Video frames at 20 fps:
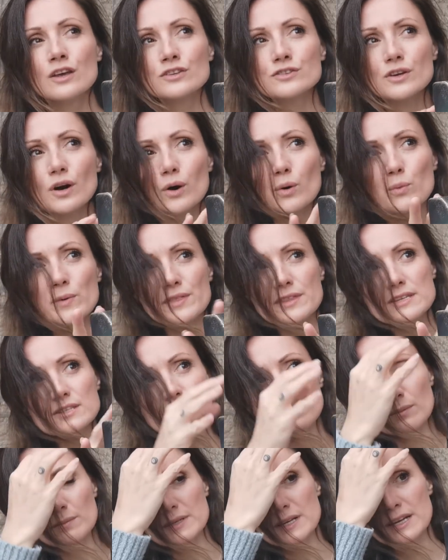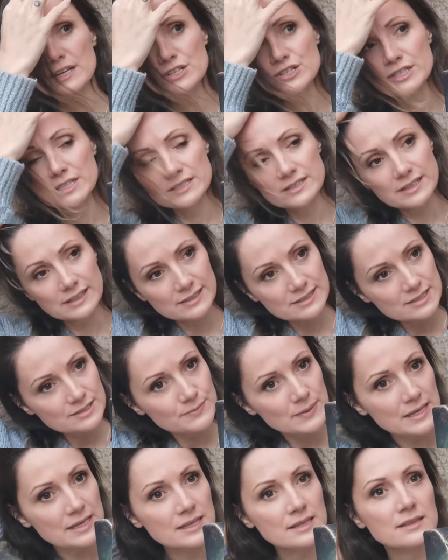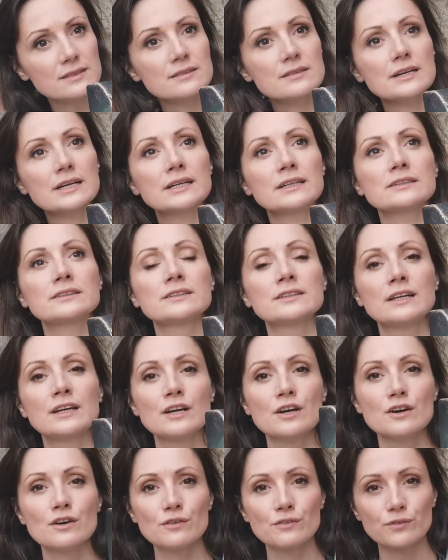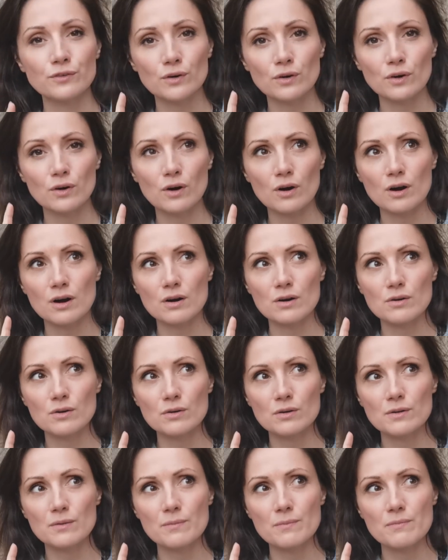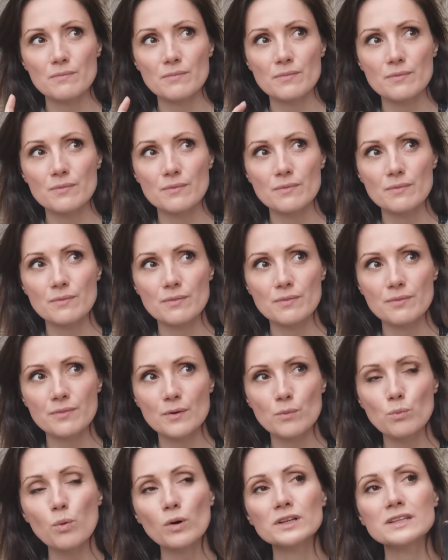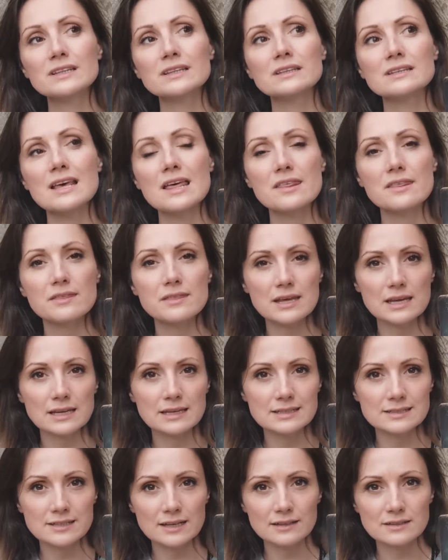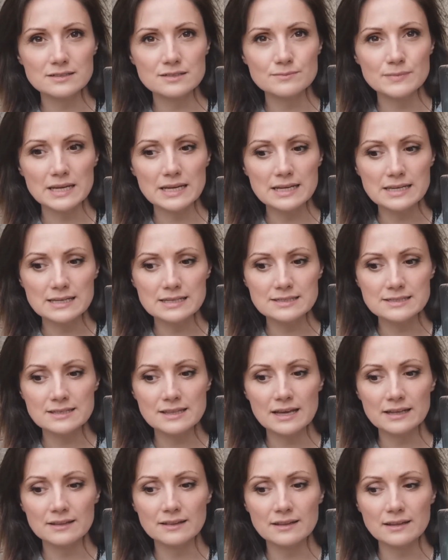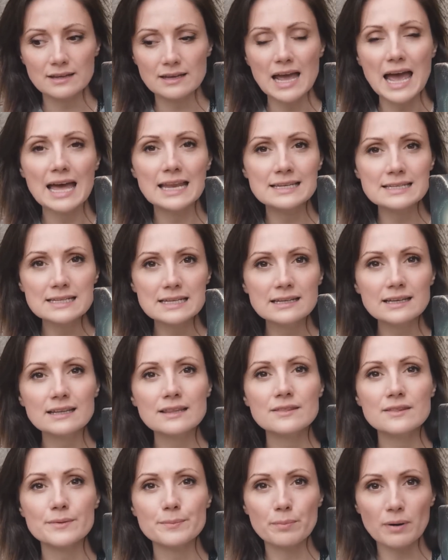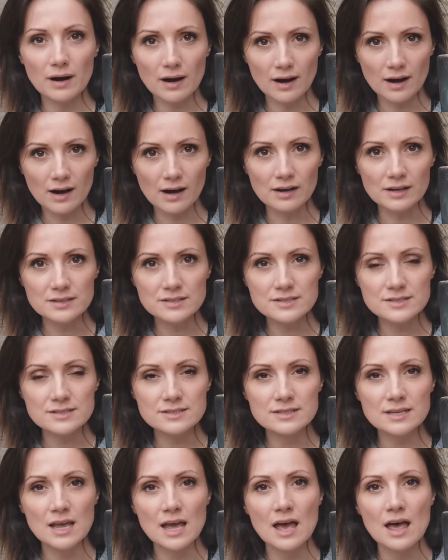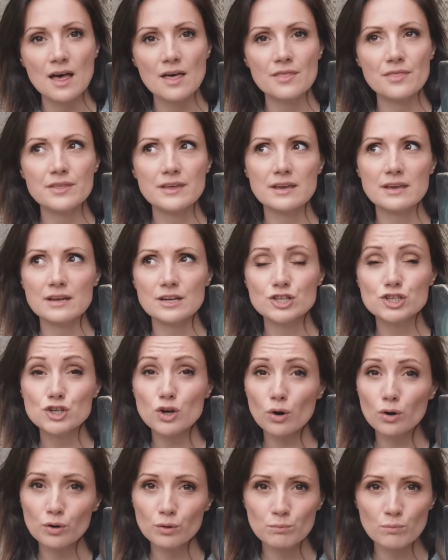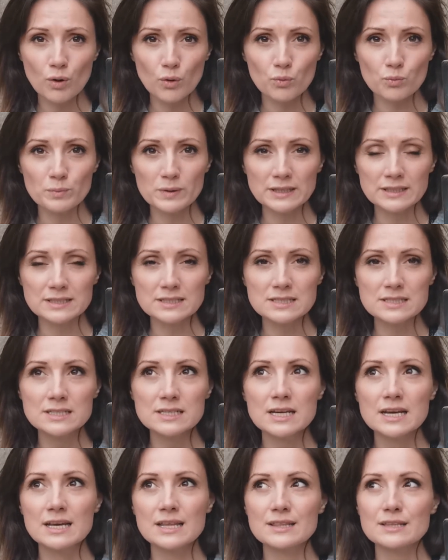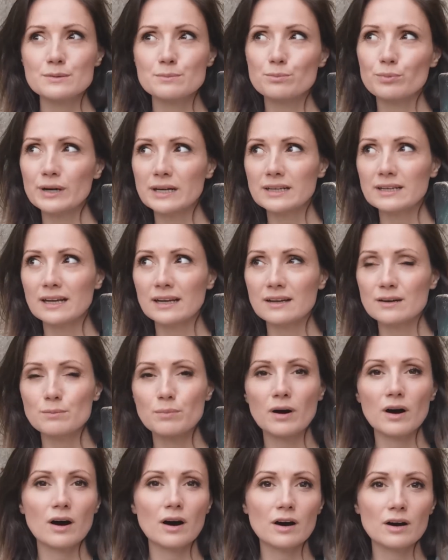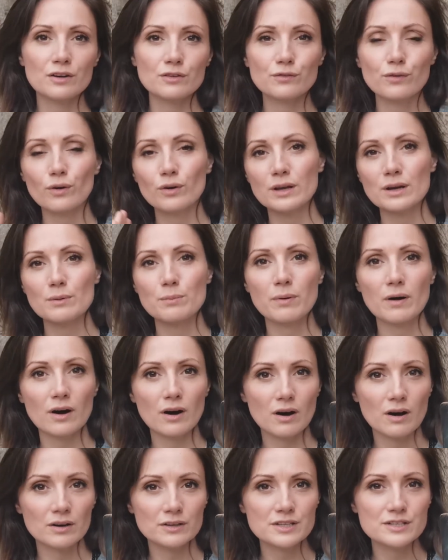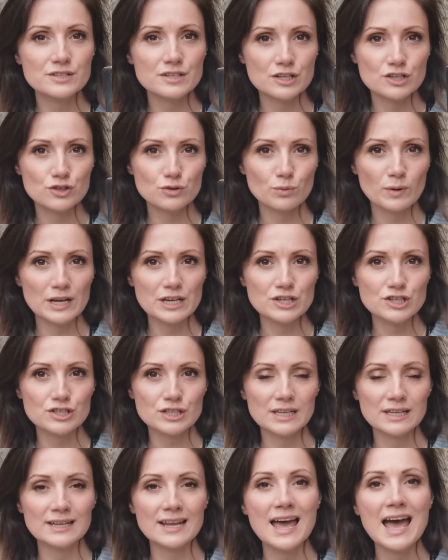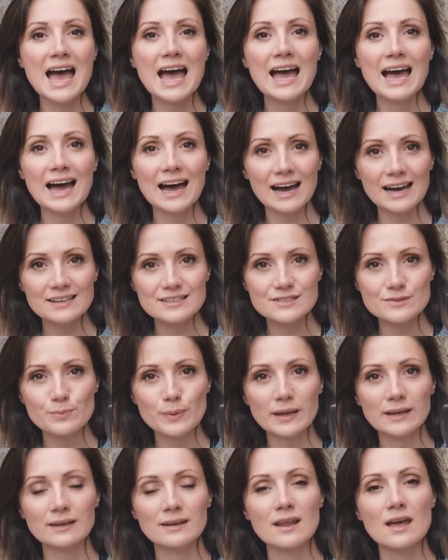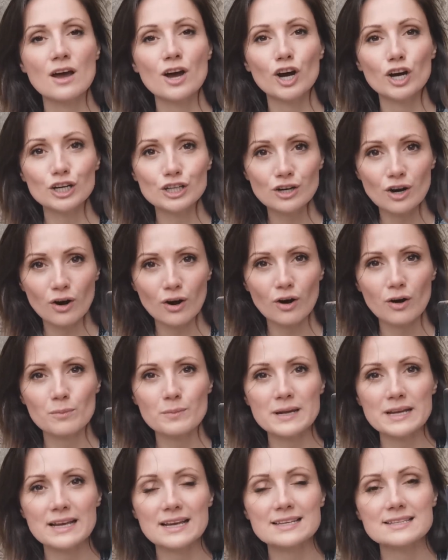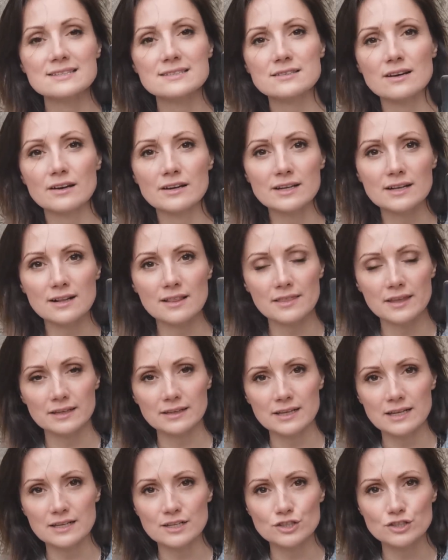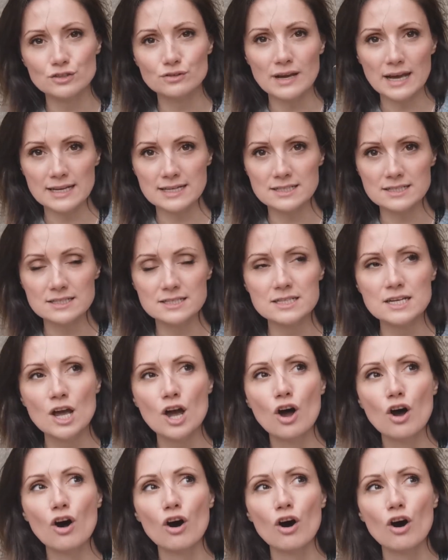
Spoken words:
So with this combination, it tells me that for the one thing it tells me is that the ending in the past, the shock moment, the breaking apart, falling apart situation has been a karmic cycle that needed to end.